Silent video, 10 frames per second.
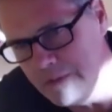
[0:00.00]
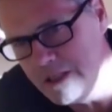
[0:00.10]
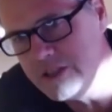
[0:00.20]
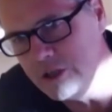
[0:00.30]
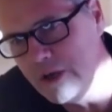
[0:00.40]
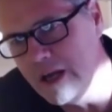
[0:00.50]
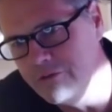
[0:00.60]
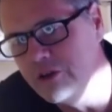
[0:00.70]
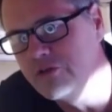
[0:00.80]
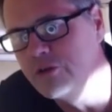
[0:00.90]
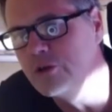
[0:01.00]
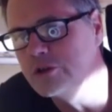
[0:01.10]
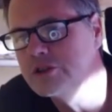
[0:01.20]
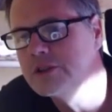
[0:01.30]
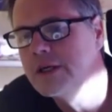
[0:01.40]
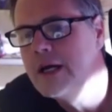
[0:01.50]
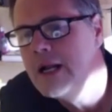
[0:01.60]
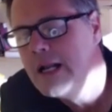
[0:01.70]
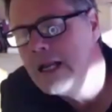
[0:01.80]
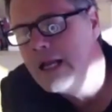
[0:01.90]
means that you get a fifth force.
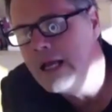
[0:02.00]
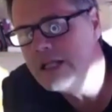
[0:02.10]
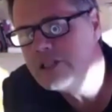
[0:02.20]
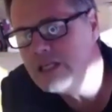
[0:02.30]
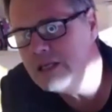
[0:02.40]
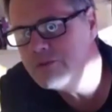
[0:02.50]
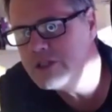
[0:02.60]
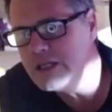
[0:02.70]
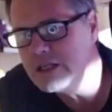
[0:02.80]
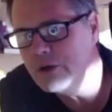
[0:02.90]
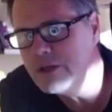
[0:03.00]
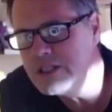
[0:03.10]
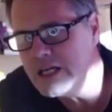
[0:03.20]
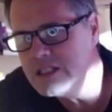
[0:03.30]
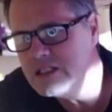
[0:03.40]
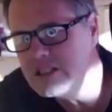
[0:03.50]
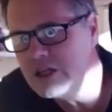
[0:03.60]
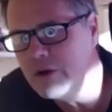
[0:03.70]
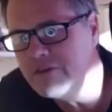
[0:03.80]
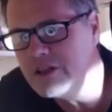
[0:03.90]
It seems that quintessence is
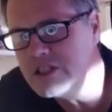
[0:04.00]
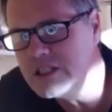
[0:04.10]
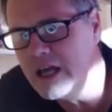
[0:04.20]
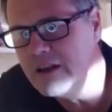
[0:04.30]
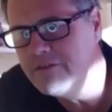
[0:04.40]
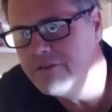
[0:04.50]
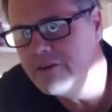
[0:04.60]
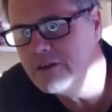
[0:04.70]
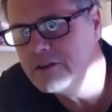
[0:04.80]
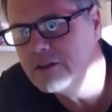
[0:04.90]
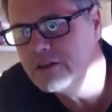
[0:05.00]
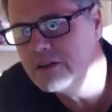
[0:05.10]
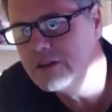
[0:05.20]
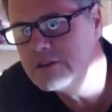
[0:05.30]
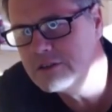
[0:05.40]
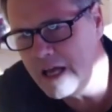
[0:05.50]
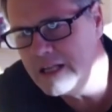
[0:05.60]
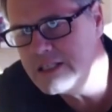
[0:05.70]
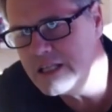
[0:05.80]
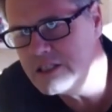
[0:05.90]
equivalent to scalar fields scalar
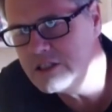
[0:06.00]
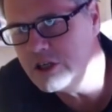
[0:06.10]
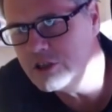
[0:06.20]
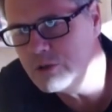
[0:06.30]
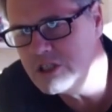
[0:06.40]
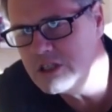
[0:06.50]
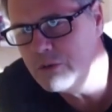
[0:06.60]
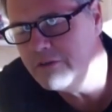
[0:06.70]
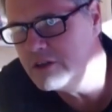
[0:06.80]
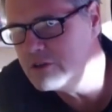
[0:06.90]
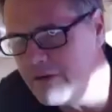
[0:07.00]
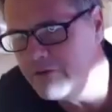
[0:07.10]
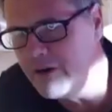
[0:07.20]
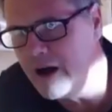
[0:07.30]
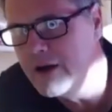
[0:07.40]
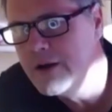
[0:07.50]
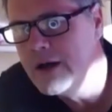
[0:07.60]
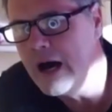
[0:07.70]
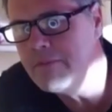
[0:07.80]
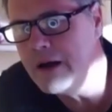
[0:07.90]
tensor series, which is equivalent of r.
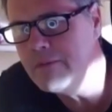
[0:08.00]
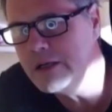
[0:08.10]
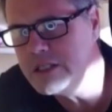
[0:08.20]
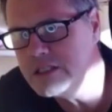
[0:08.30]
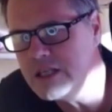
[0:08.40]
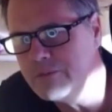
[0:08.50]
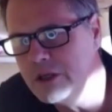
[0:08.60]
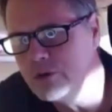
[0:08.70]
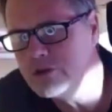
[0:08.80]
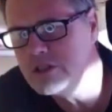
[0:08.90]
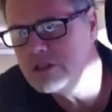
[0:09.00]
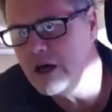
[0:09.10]
Am I missing something Was this,